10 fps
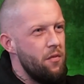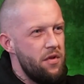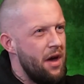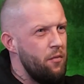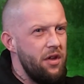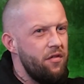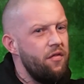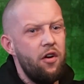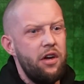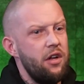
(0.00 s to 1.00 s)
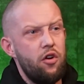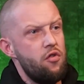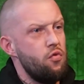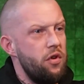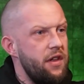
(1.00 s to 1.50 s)
It was that weird fucking
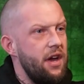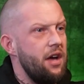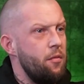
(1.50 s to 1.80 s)
cunts on the telly